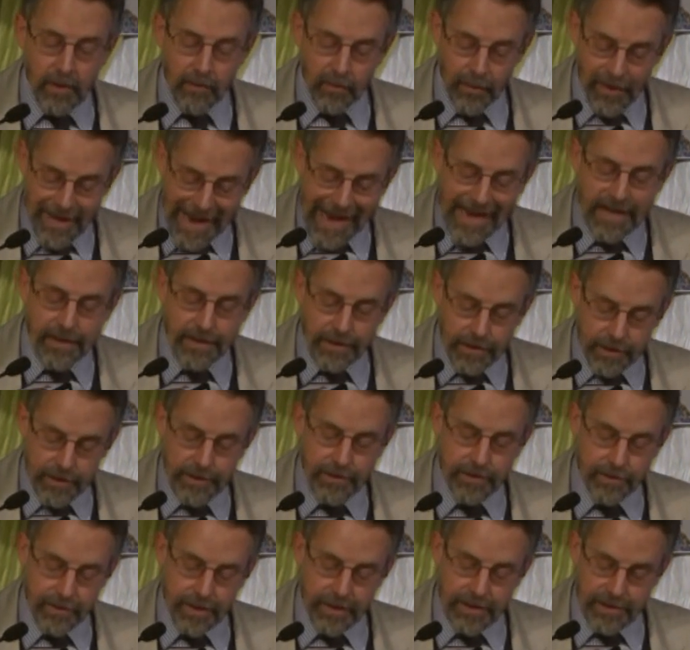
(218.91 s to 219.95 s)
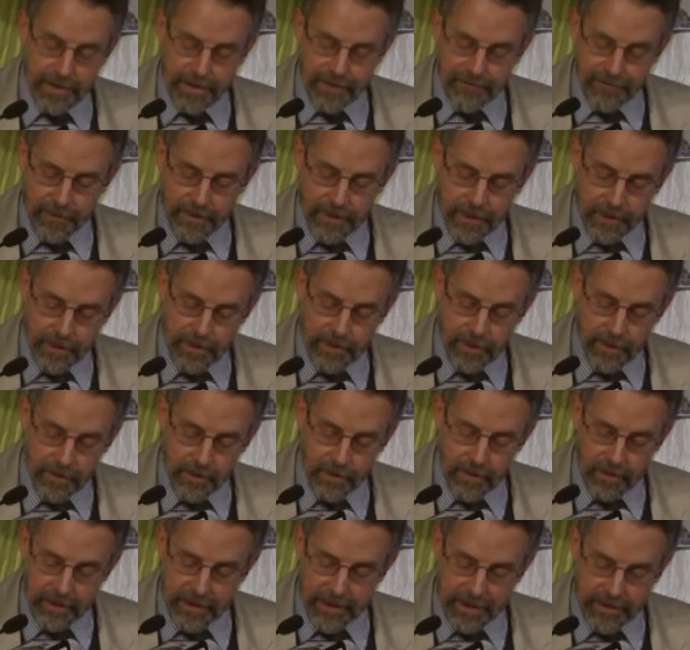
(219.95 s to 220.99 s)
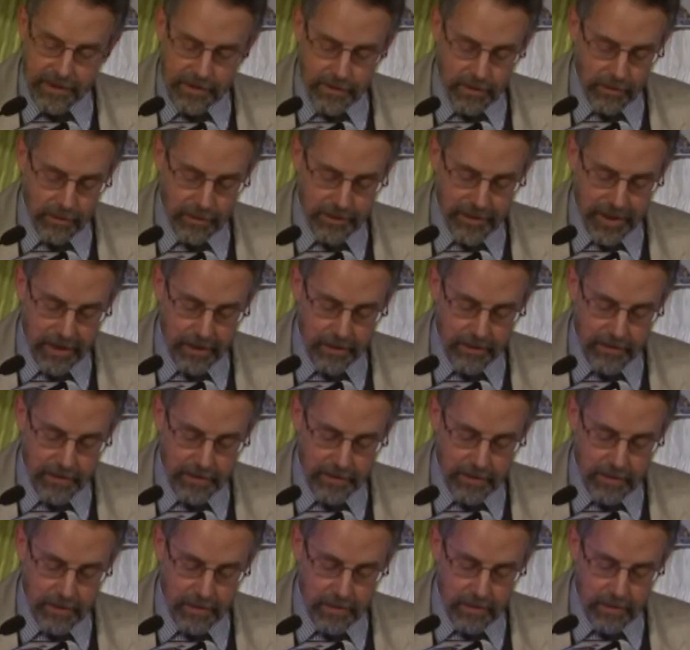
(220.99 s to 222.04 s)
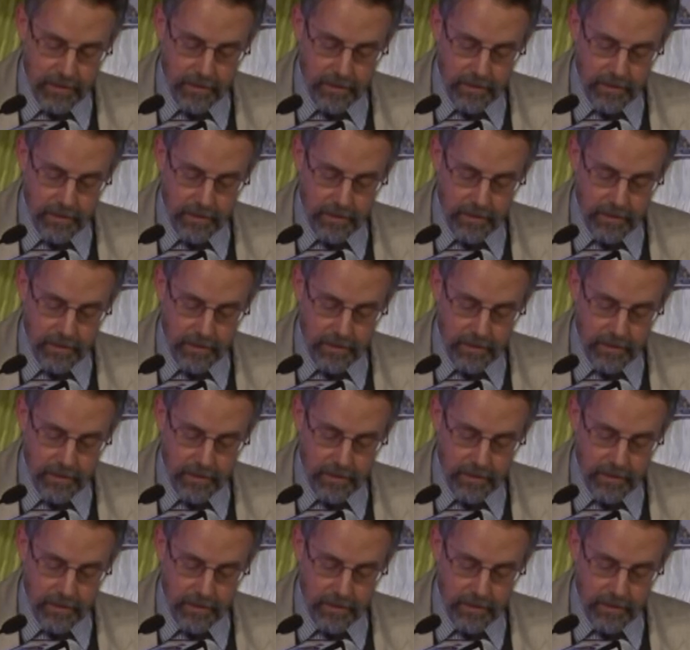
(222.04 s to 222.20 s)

reacted to these different internal and external challenges.